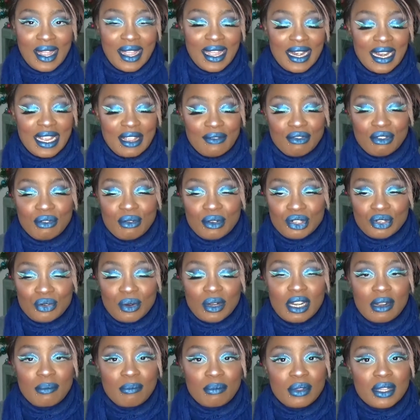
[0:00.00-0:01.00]
And if you
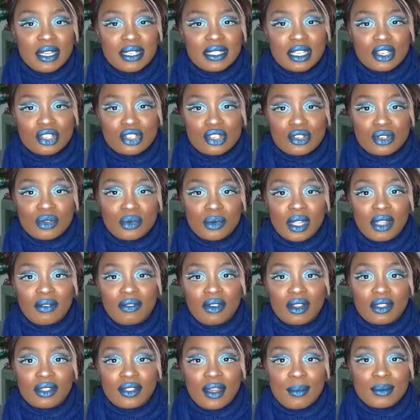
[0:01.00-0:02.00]
enjoyed it, please, as usual, give
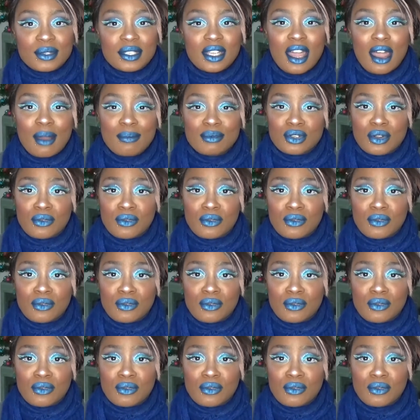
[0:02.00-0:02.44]
it a thumbs up.